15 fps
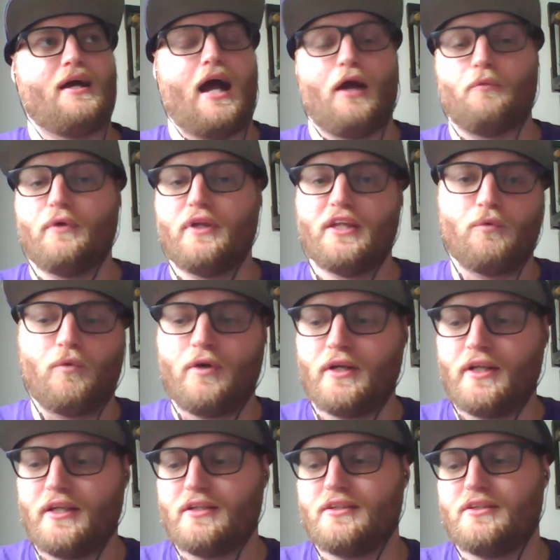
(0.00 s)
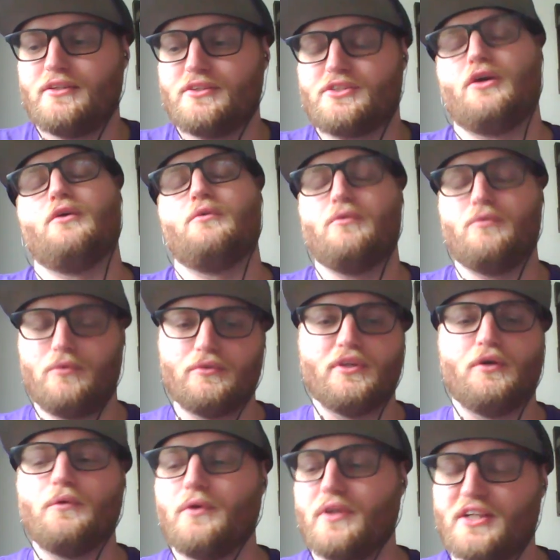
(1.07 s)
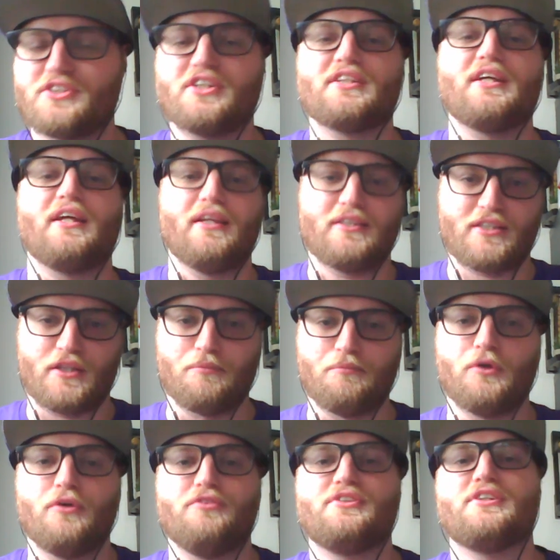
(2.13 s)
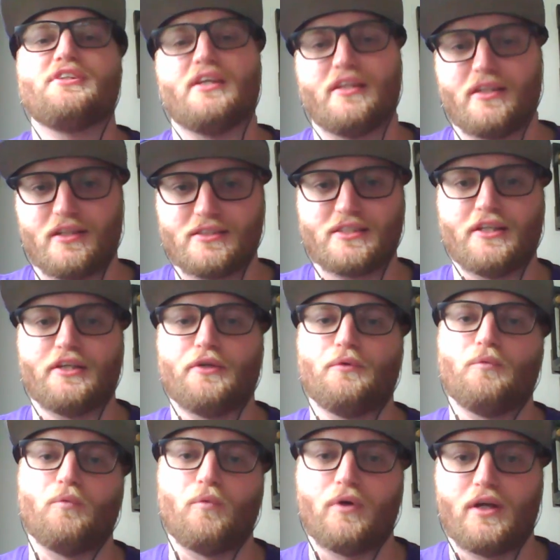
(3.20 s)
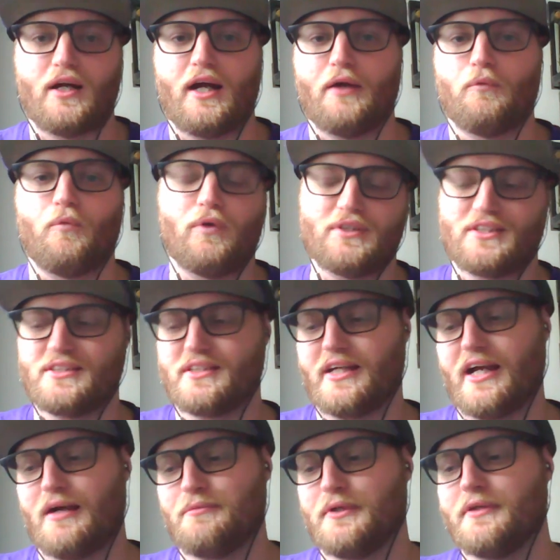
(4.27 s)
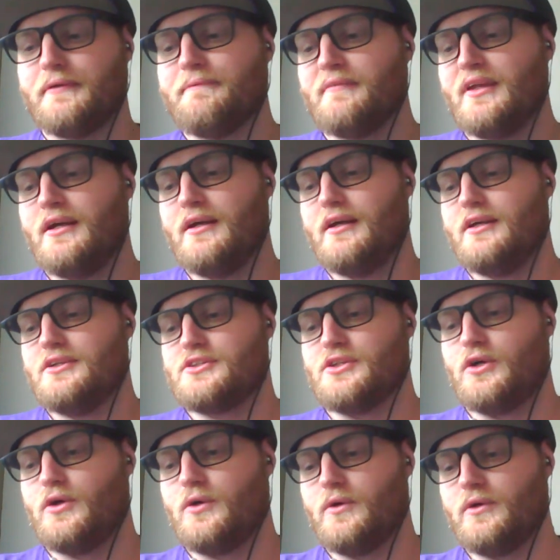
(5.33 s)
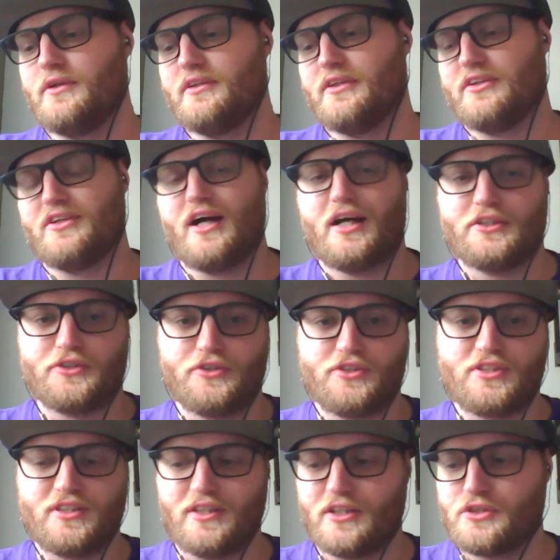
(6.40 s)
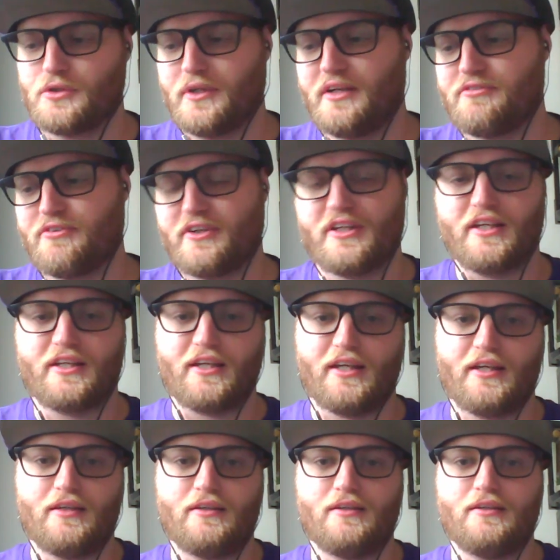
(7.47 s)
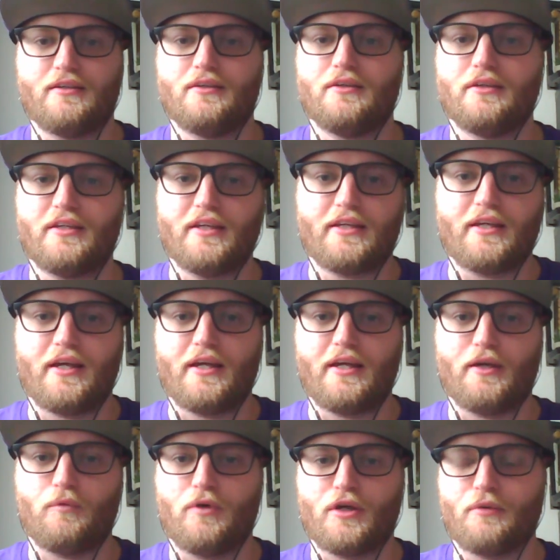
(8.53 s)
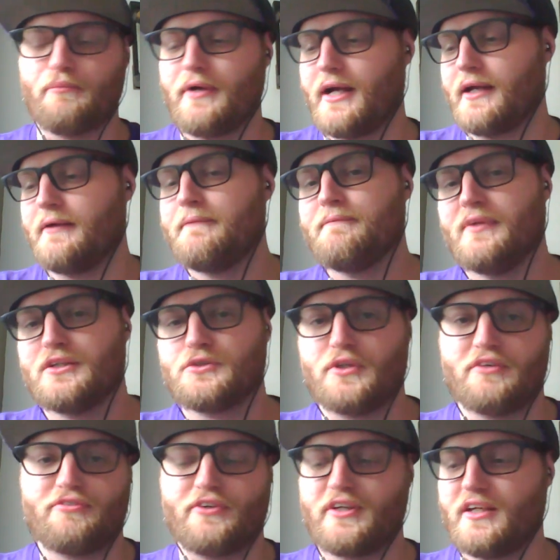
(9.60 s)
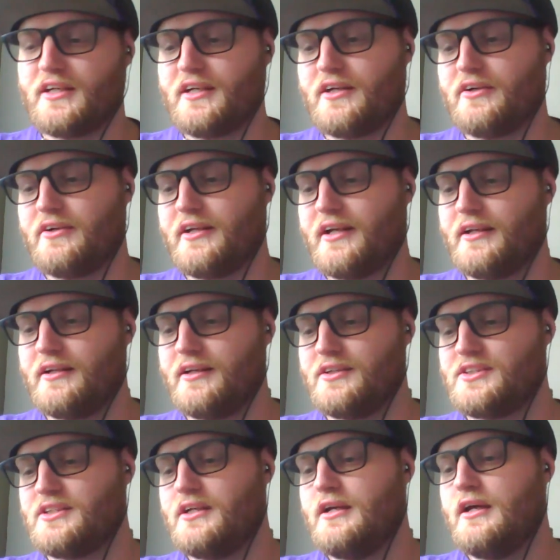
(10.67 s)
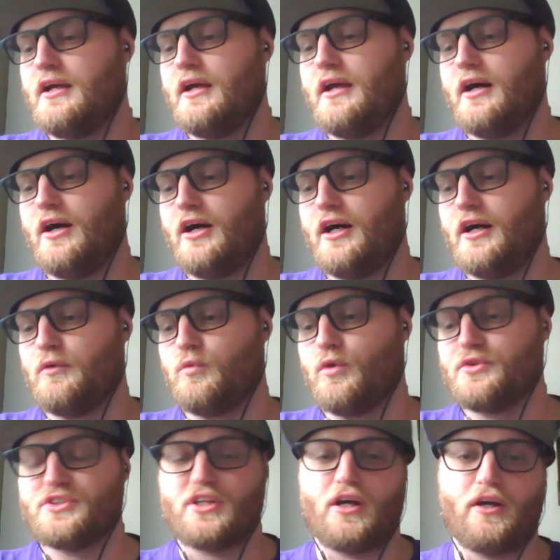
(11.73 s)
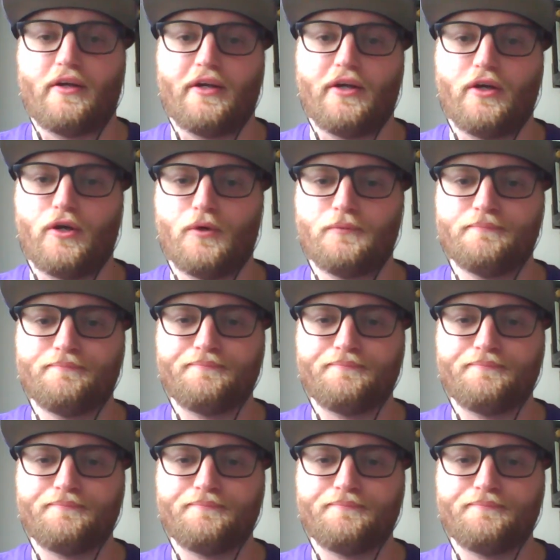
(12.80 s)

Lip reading: really want it. So let's just get into the moves, and then I'll tell you what I want to see happen. So the Dodgers, they trade for Kike. Kike, welcome back. Trade for Kike Hernandez. Rosario,